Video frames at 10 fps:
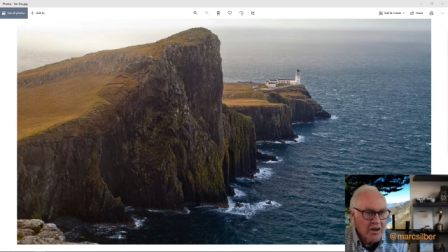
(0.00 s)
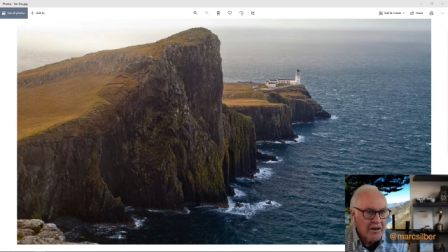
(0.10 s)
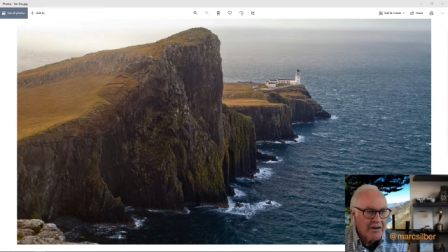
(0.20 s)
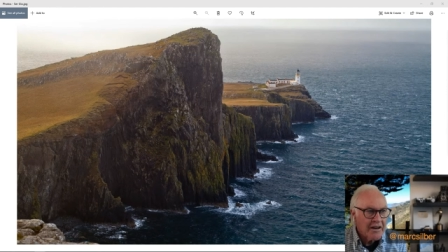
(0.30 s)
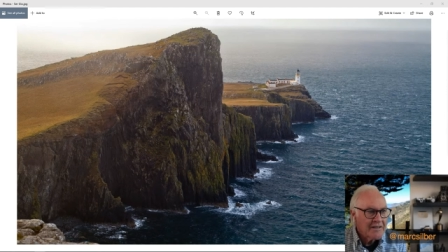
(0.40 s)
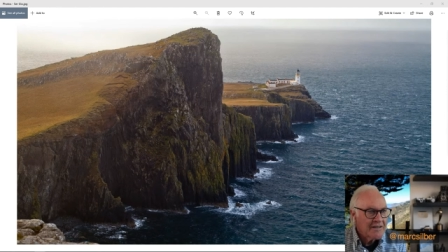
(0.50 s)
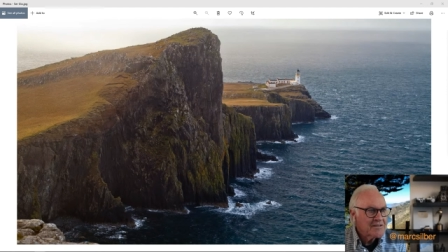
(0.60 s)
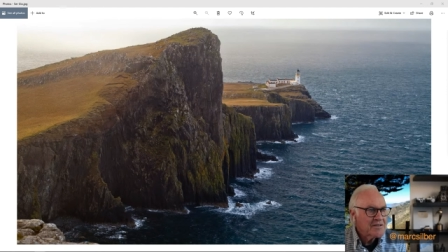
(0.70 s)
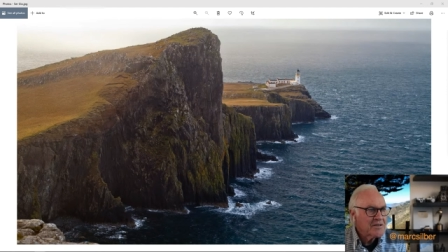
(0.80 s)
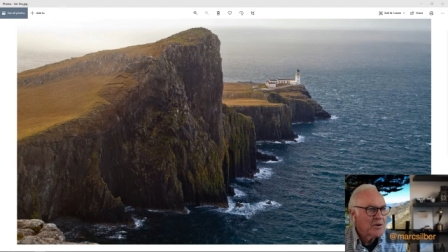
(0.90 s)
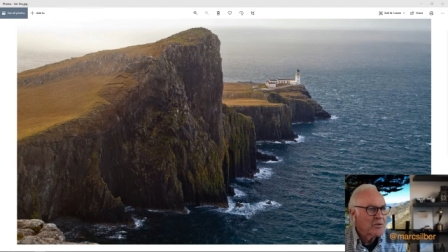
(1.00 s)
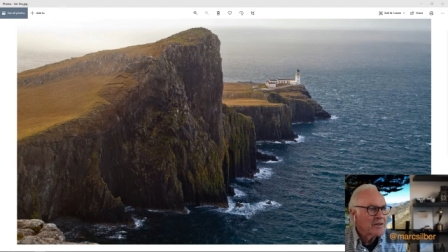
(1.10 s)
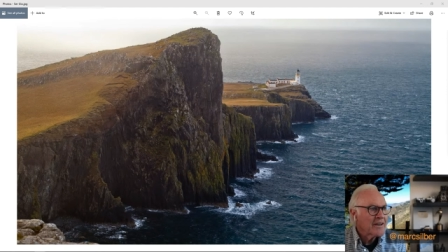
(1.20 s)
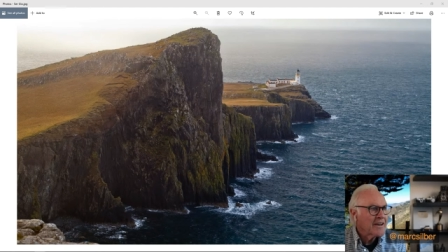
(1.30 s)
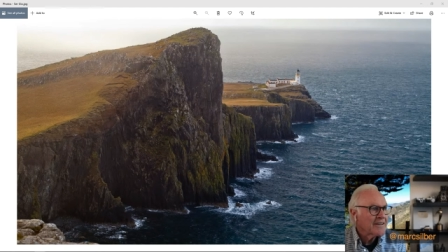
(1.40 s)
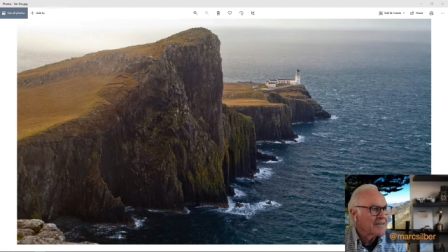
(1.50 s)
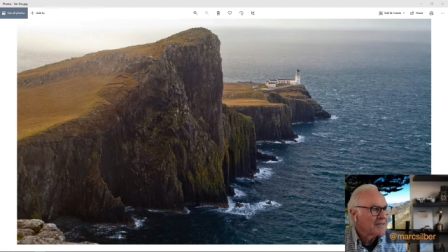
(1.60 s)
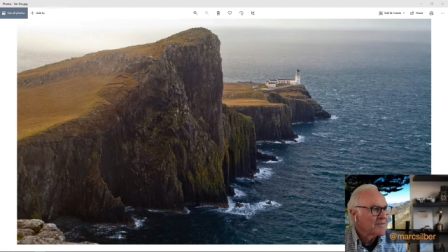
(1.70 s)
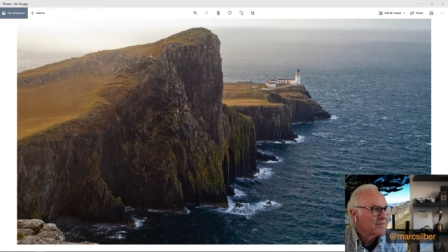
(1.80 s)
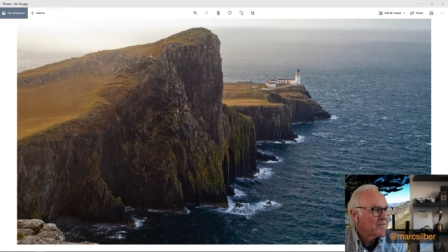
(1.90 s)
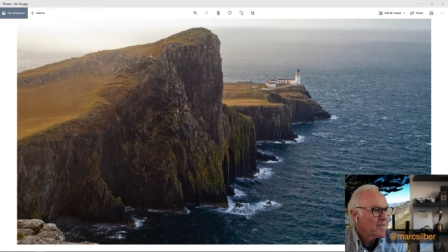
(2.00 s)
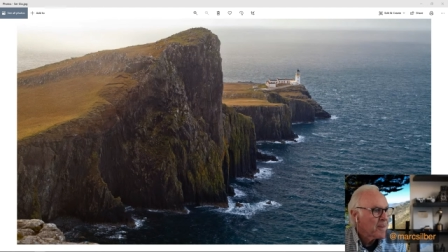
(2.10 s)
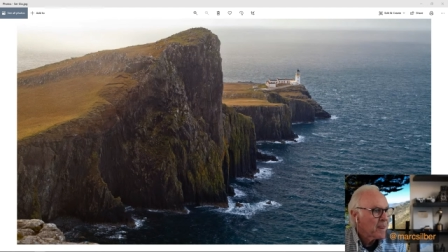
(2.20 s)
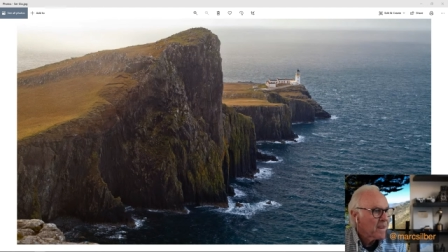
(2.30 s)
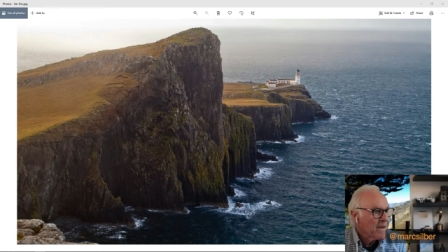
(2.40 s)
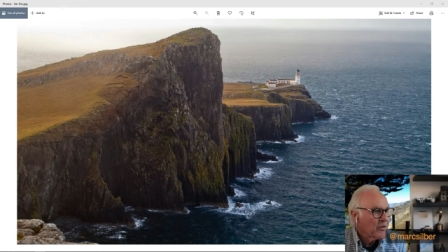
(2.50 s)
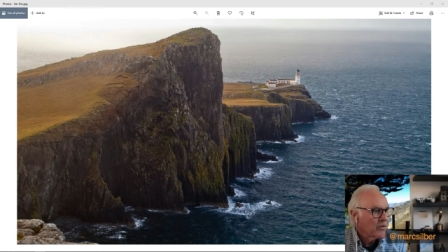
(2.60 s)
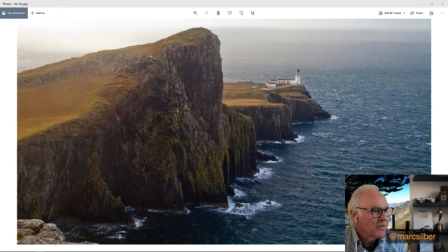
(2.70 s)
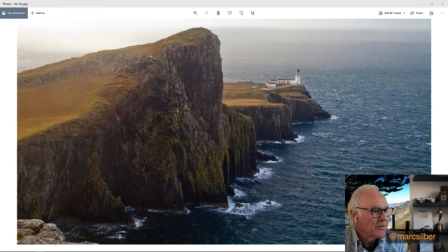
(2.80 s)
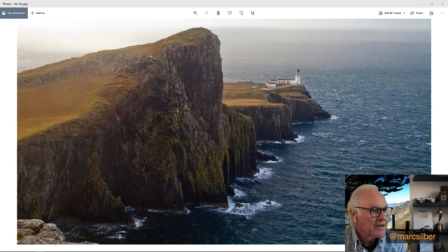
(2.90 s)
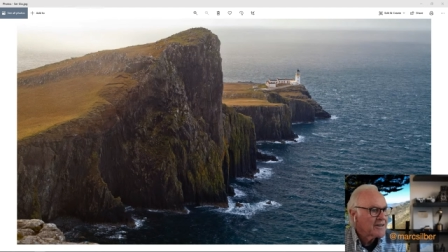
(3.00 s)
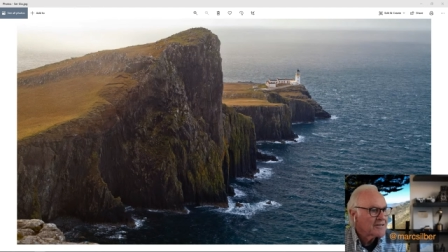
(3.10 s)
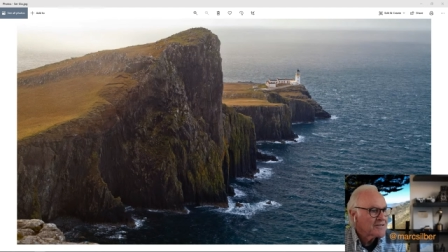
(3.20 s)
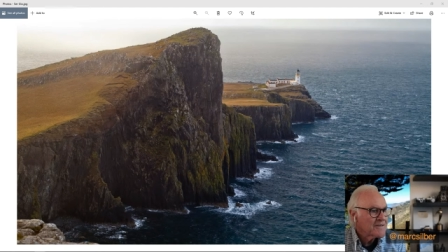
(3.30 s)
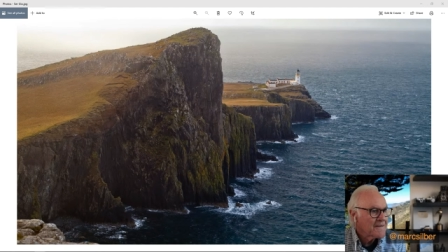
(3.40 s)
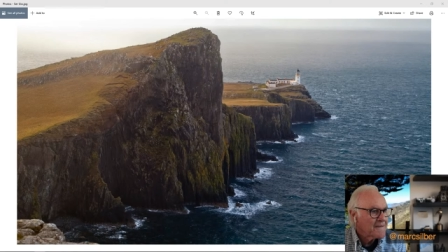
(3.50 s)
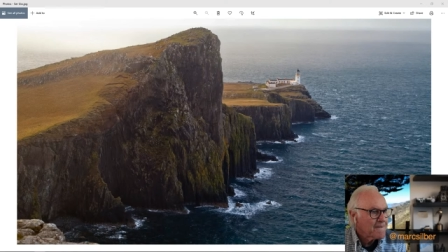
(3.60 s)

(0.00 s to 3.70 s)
All right, let's see what we got here. All right, what we've else? got two